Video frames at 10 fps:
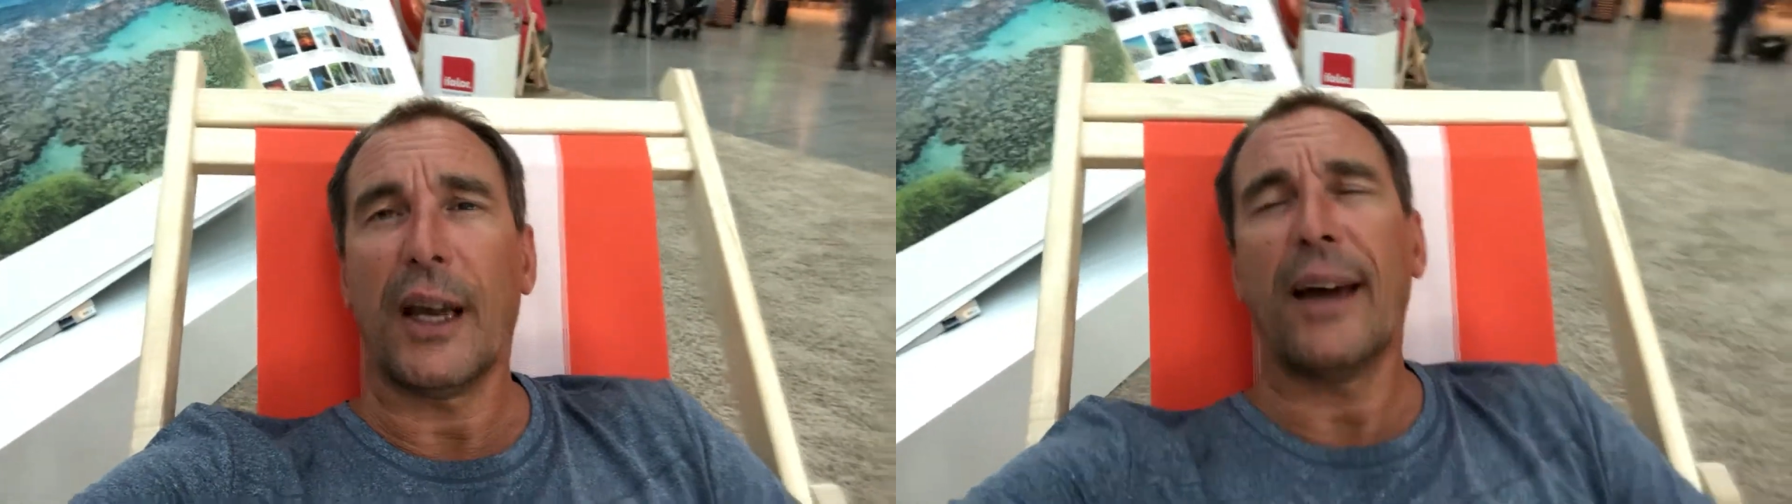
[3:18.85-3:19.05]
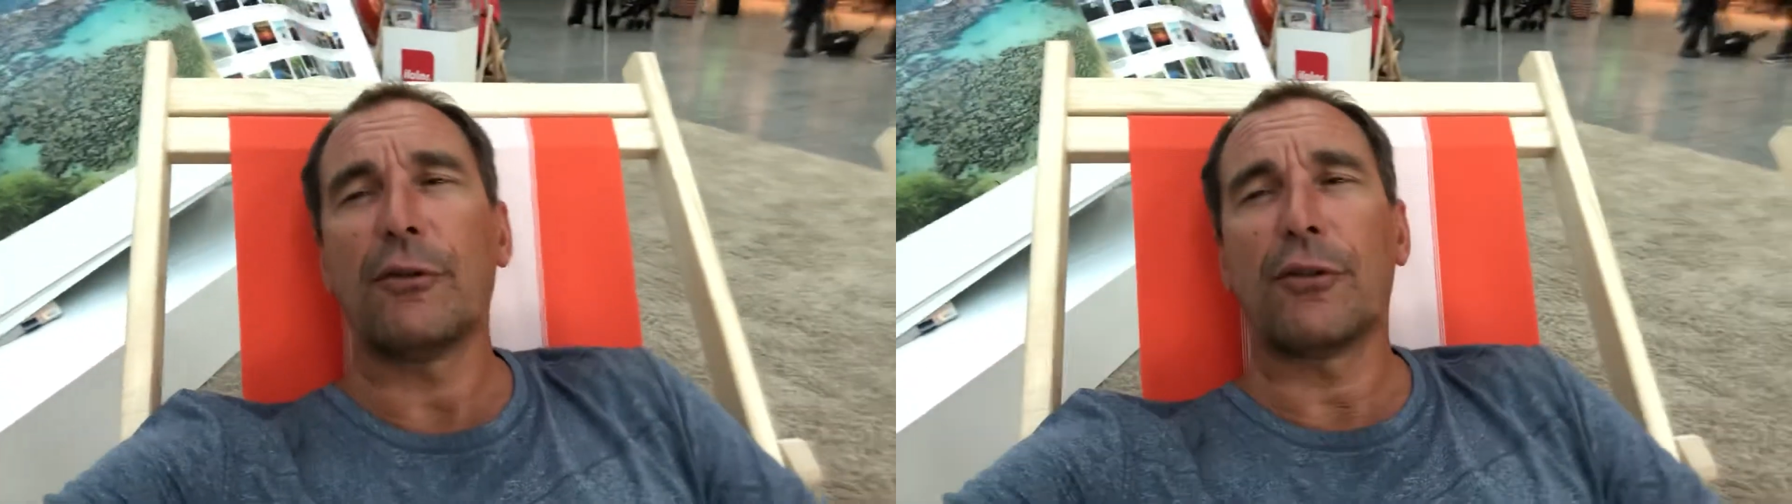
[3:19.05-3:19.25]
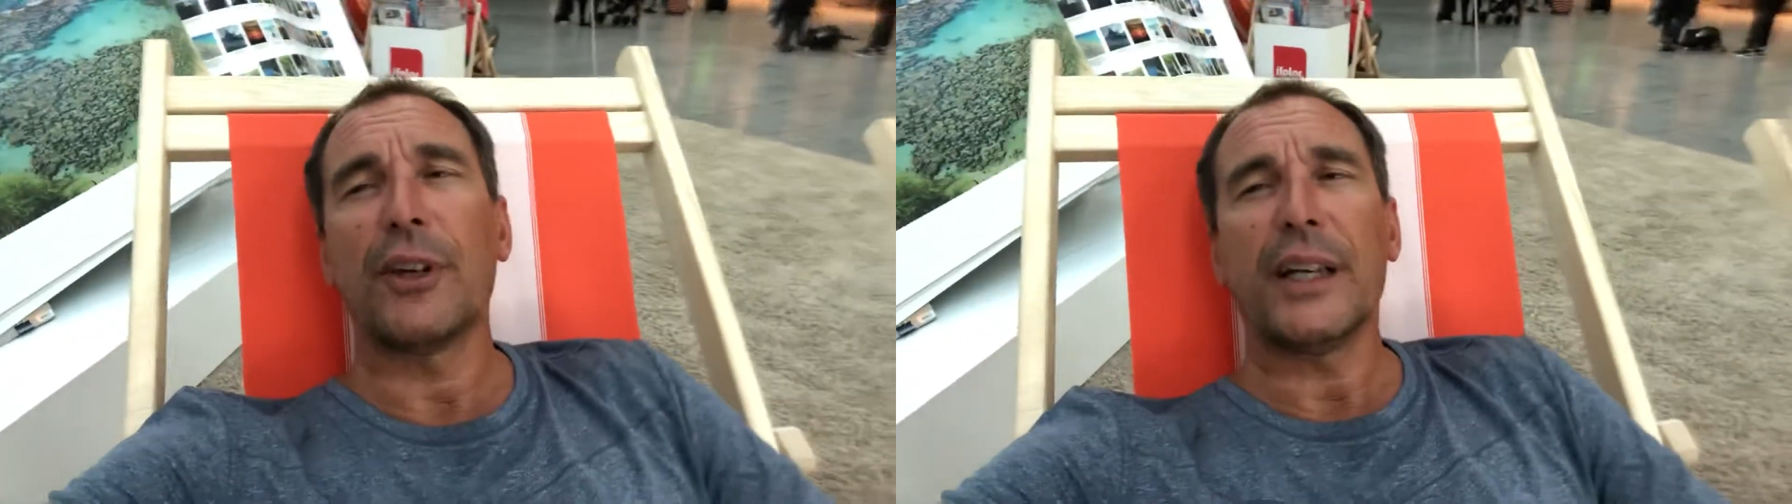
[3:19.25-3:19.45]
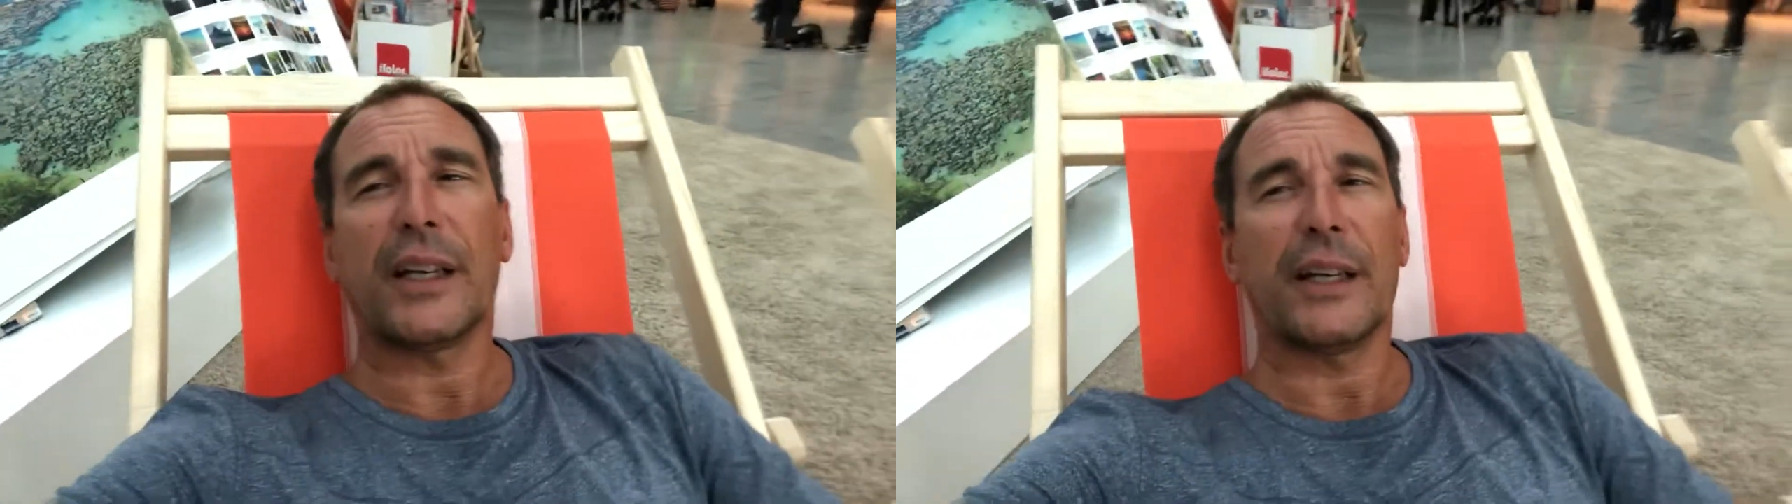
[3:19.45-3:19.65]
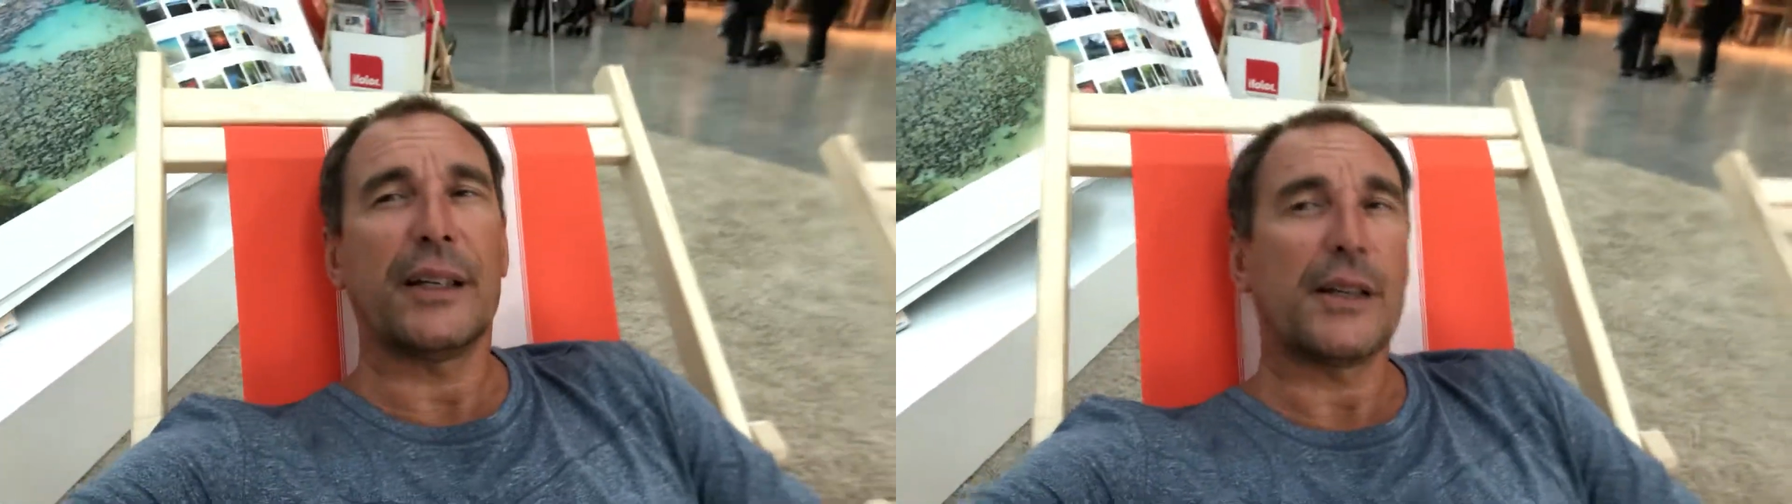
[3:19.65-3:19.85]
Every
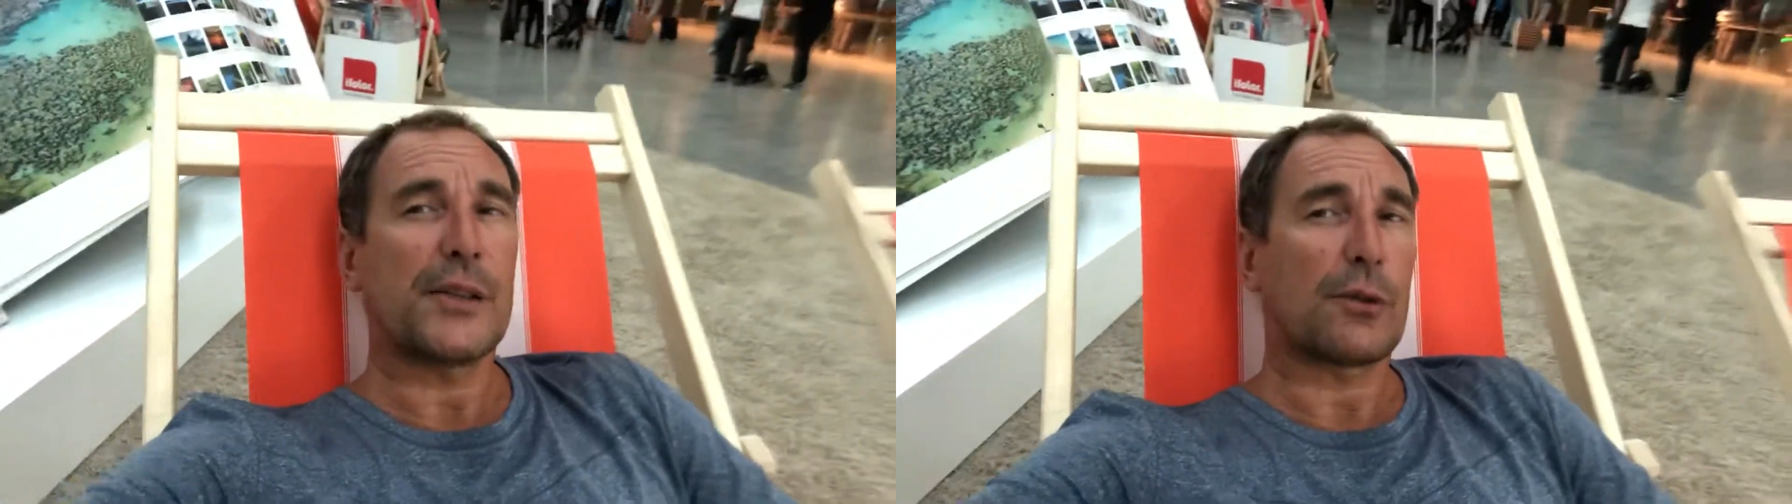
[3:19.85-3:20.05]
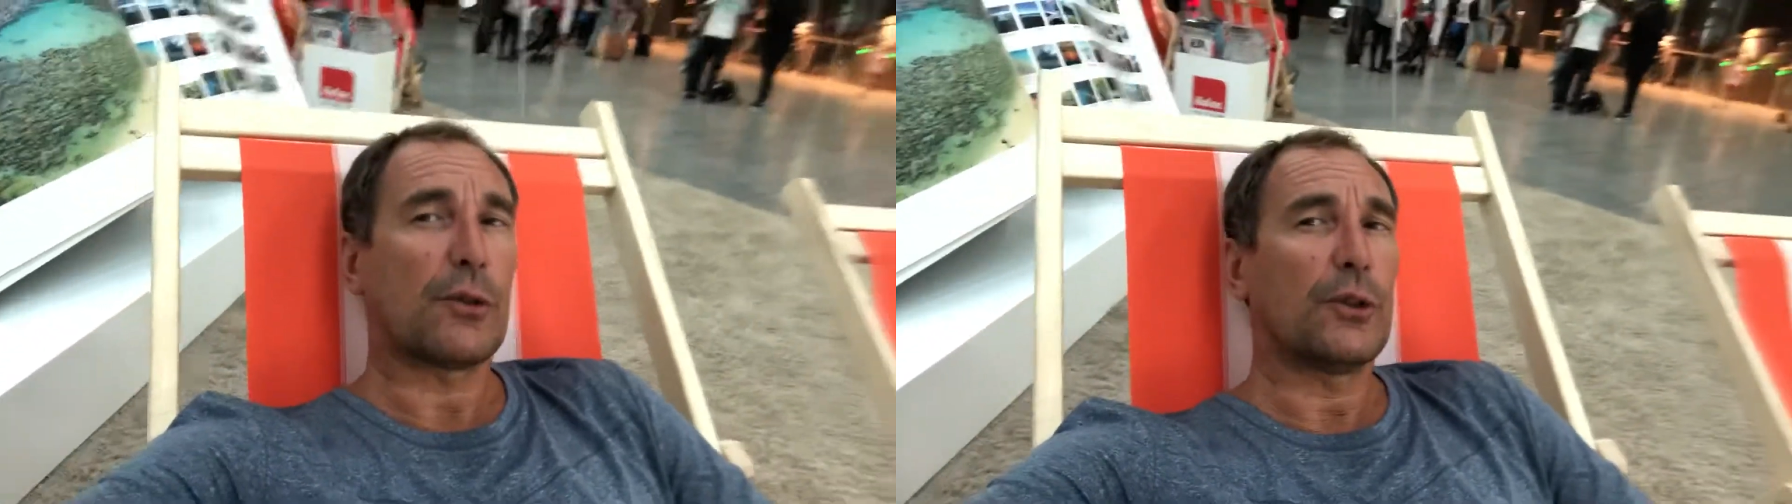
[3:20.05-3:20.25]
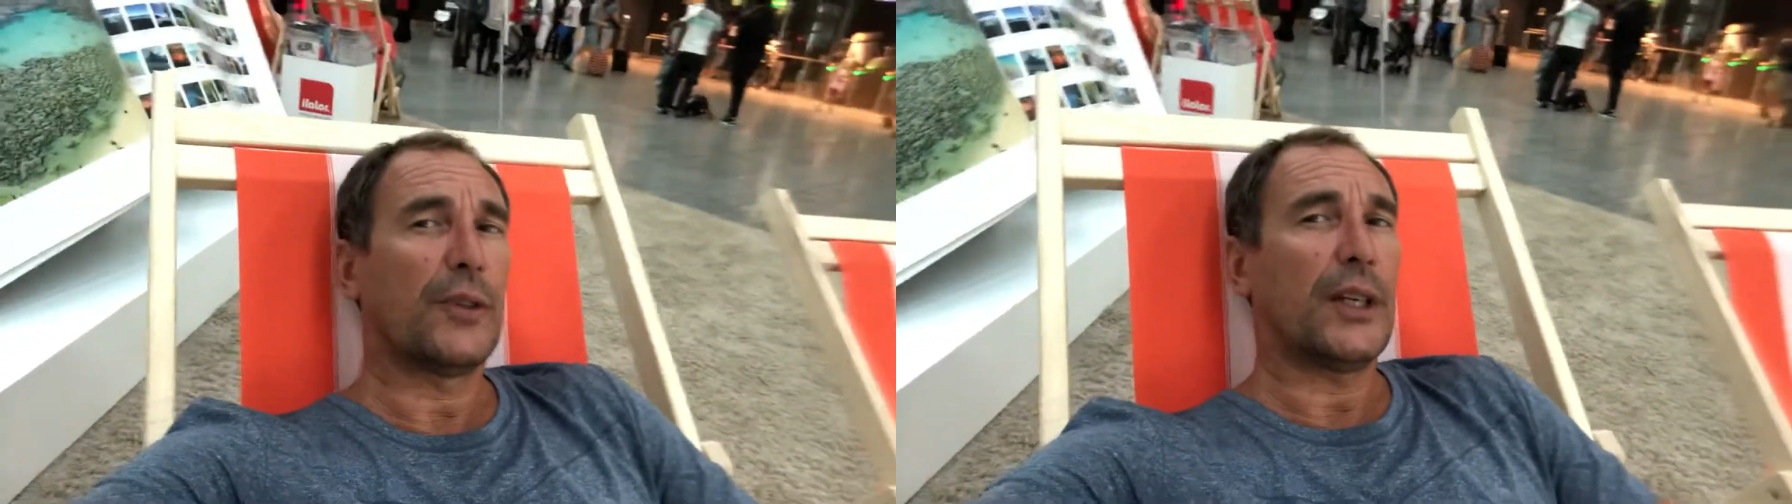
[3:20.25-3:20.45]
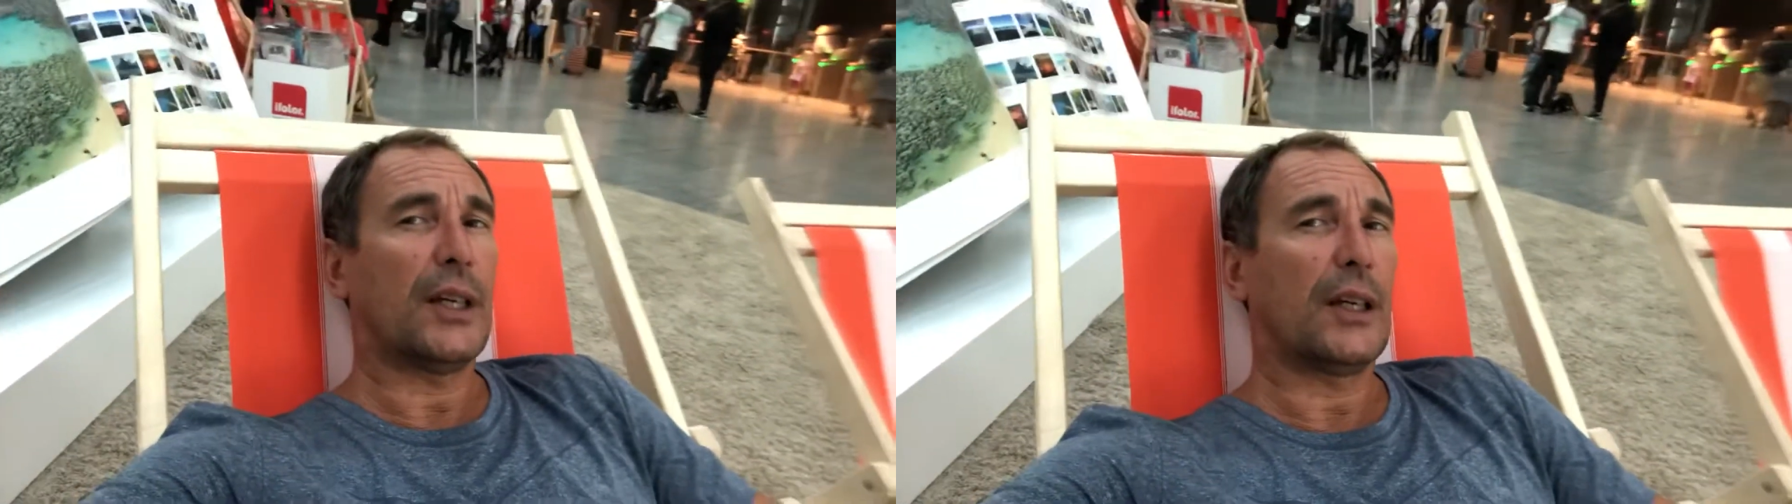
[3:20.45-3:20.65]
kid is groovy.